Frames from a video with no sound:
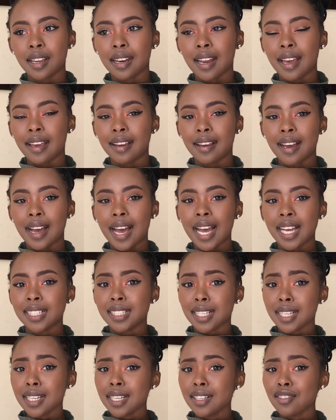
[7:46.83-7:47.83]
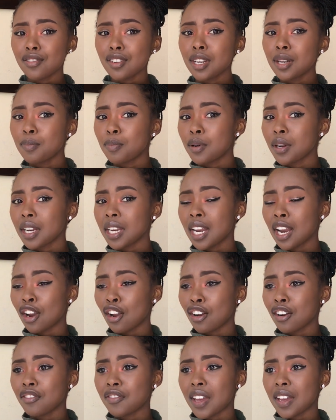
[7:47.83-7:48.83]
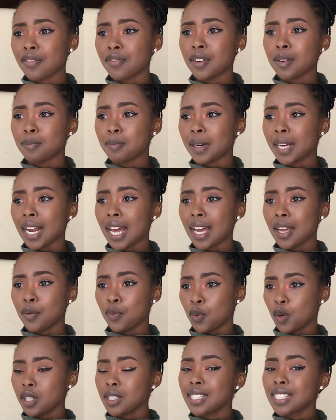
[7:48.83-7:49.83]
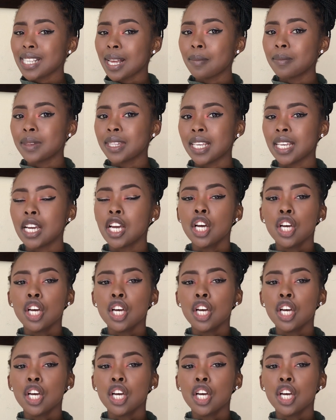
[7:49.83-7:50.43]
Like I didn't really put in a lot of effort, but I want something.